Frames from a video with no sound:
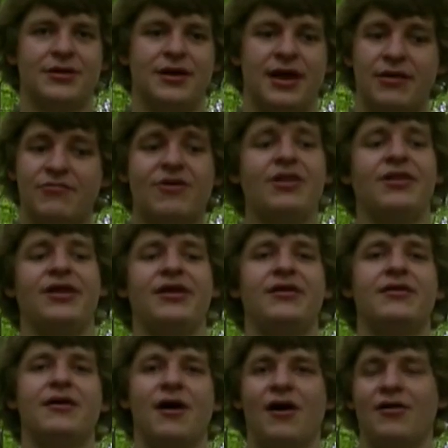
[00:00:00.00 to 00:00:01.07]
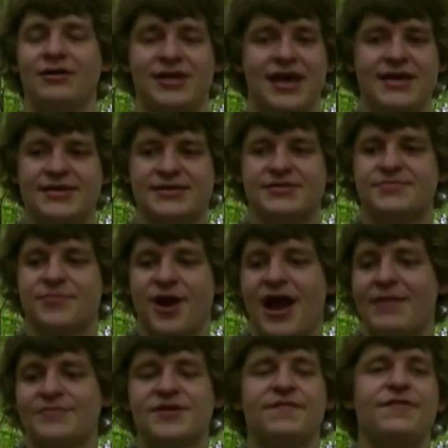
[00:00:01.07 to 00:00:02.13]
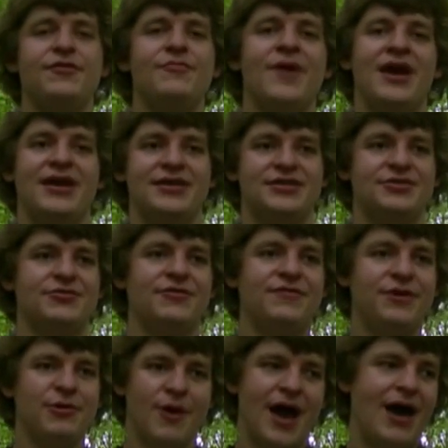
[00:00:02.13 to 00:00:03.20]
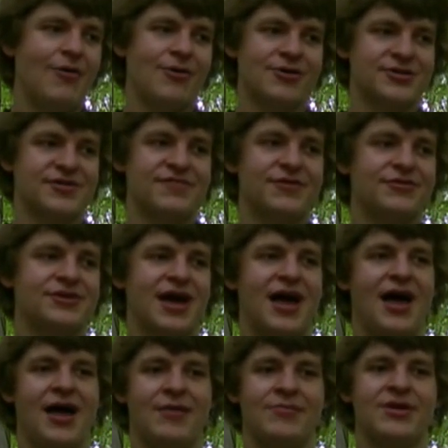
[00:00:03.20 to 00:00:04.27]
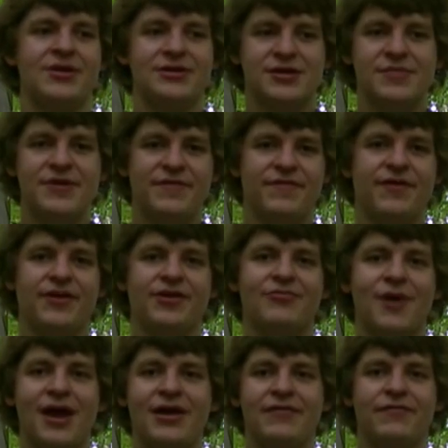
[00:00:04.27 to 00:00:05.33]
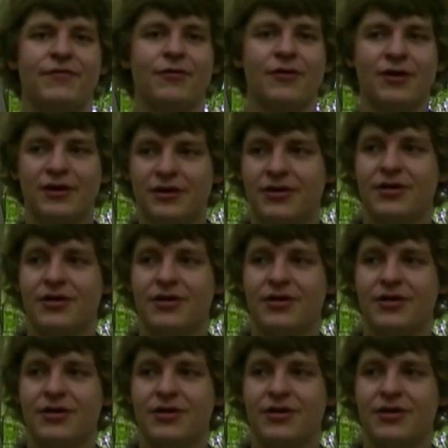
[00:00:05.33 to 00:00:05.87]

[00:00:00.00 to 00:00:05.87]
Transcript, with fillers: And really, all it takes is perhaps a few minutes to a few hours of your time to be fully ready for it,